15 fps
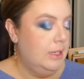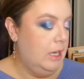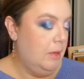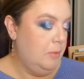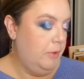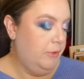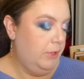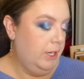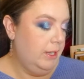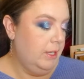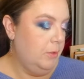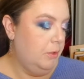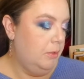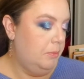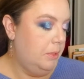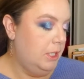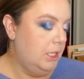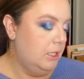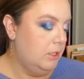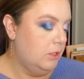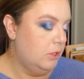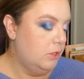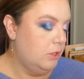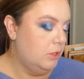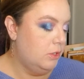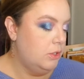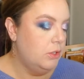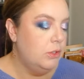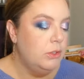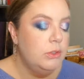I'm afraid that would be
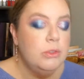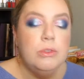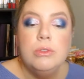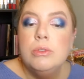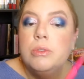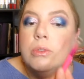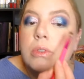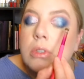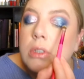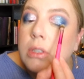too